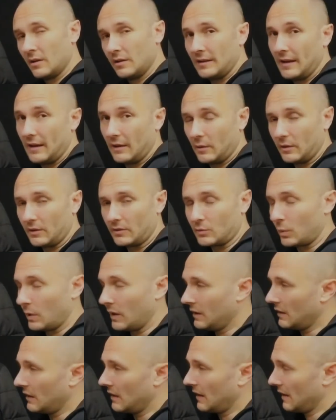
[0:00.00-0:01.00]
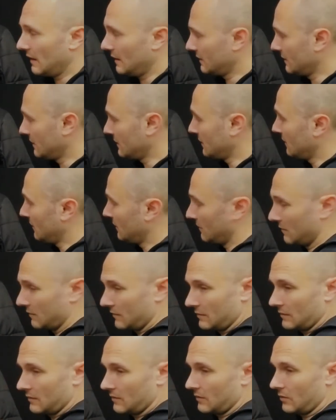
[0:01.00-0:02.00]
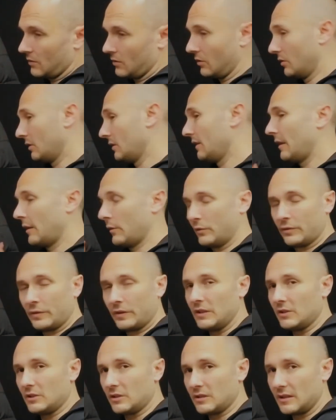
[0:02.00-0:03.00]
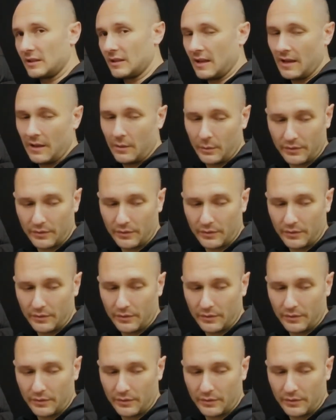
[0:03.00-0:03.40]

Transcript: Now, as well as all of those features in there,